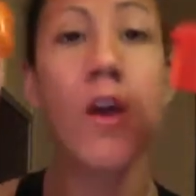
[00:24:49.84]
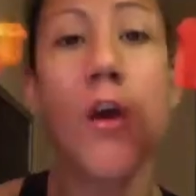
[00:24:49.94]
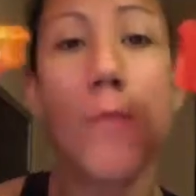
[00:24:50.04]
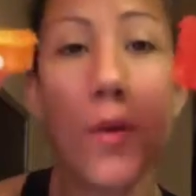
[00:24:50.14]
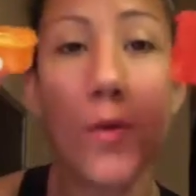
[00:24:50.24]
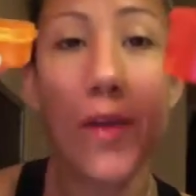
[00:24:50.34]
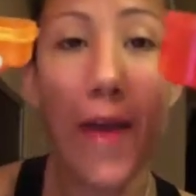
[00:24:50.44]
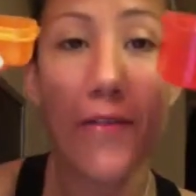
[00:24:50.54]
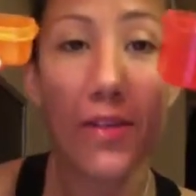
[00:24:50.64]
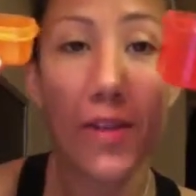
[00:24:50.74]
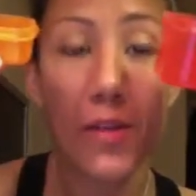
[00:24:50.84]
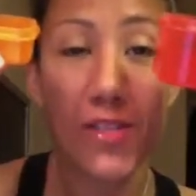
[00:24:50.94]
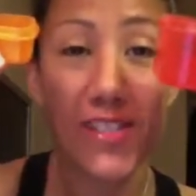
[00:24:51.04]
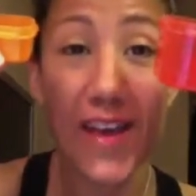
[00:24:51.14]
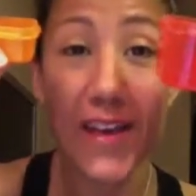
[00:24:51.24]
But when everything
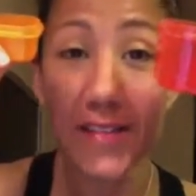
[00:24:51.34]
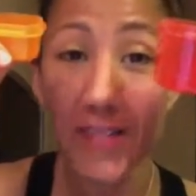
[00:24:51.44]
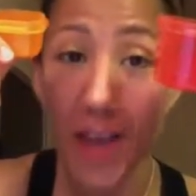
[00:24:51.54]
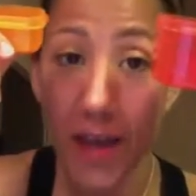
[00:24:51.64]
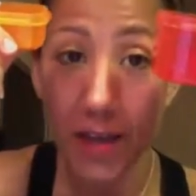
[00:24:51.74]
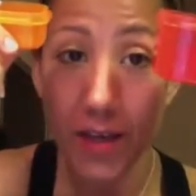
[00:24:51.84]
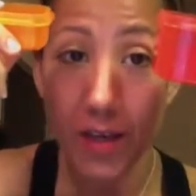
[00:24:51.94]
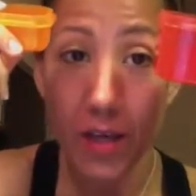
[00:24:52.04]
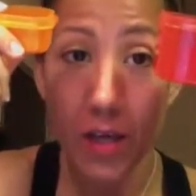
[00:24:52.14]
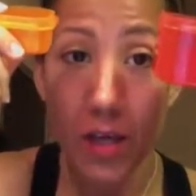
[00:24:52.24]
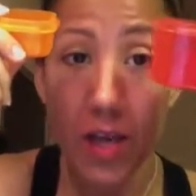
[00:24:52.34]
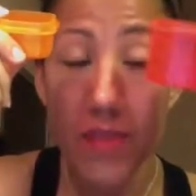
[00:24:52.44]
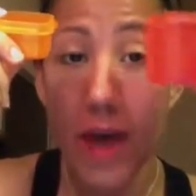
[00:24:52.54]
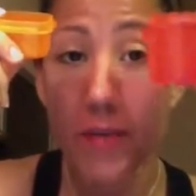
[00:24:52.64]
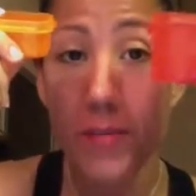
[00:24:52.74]
was said and done,
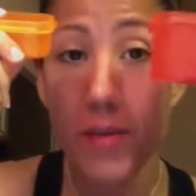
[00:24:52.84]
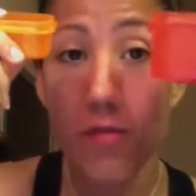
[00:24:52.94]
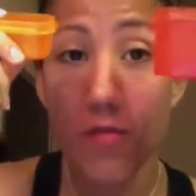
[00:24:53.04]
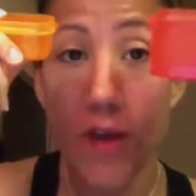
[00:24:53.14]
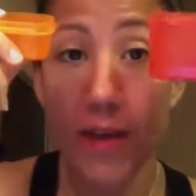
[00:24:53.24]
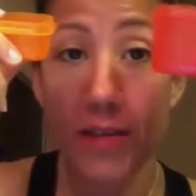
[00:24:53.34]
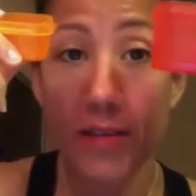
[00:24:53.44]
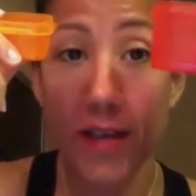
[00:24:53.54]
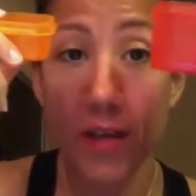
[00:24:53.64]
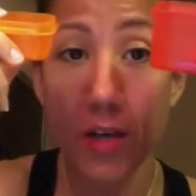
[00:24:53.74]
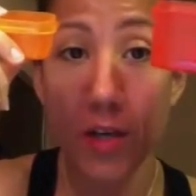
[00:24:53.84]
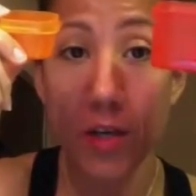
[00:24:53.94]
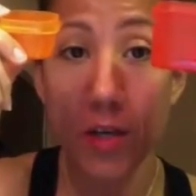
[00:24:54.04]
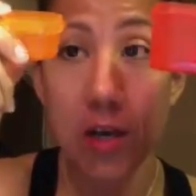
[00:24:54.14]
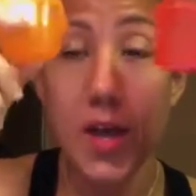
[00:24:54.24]
that would be a red container,
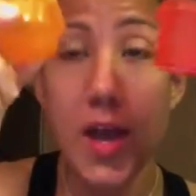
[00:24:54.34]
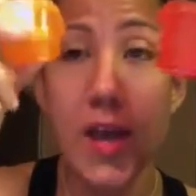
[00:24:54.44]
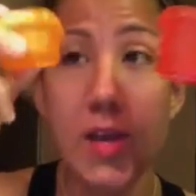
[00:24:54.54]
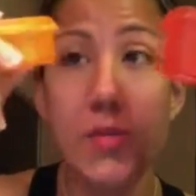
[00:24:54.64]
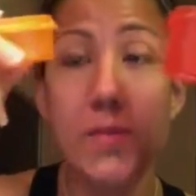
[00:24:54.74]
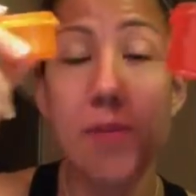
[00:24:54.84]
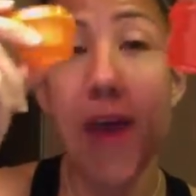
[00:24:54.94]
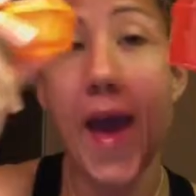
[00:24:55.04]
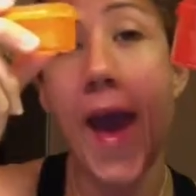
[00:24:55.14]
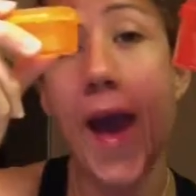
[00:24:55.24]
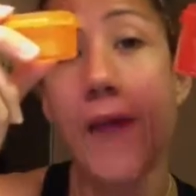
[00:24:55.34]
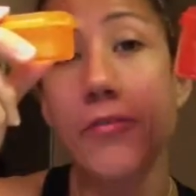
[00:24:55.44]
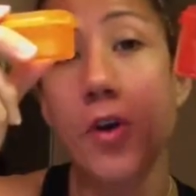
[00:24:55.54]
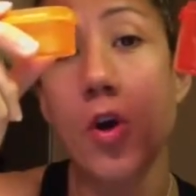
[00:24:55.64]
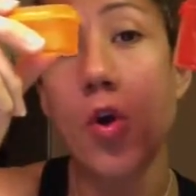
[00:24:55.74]
and it would be
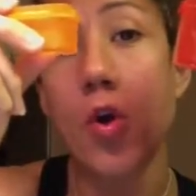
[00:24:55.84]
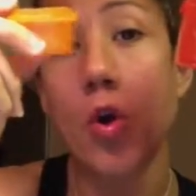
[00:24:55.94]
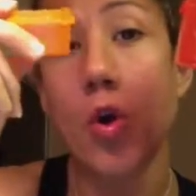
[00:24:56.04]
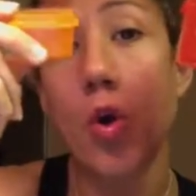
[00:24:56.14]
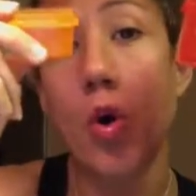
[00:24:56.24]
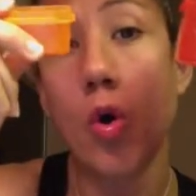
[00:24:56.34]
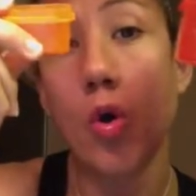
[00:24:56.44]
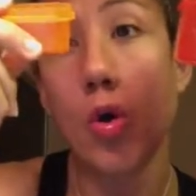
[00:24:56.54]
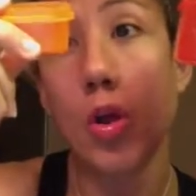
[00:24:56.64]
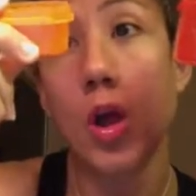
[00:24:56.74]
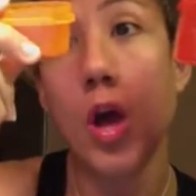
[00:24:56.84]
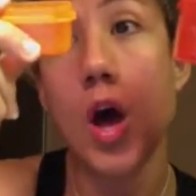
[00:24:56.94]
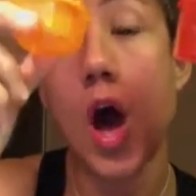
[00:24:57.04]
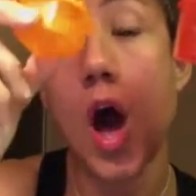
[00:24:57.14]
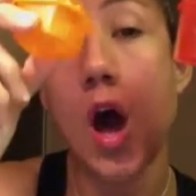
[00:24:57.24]
half or a whole
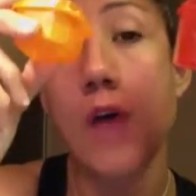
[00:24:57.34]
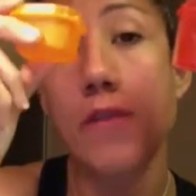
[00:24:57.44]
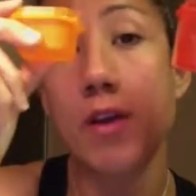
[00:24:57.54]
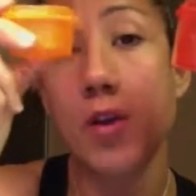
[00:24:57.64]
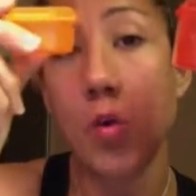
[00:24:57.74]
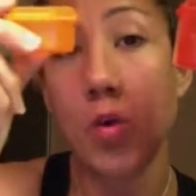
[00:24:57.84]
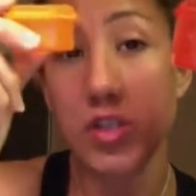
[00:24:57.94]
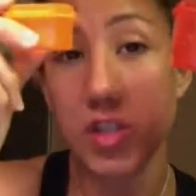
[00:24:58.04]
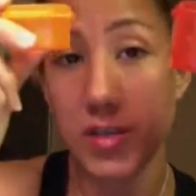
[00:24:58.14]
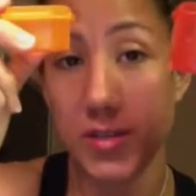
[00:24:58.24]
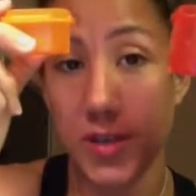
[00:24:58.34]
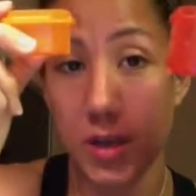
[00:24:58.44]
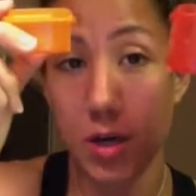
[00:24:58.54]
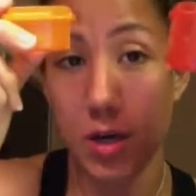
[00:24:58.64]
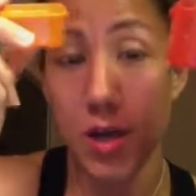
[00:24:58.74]
of an orange
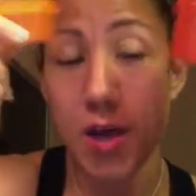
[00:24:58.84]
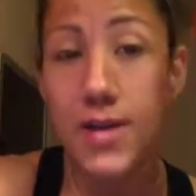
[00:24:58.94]
container.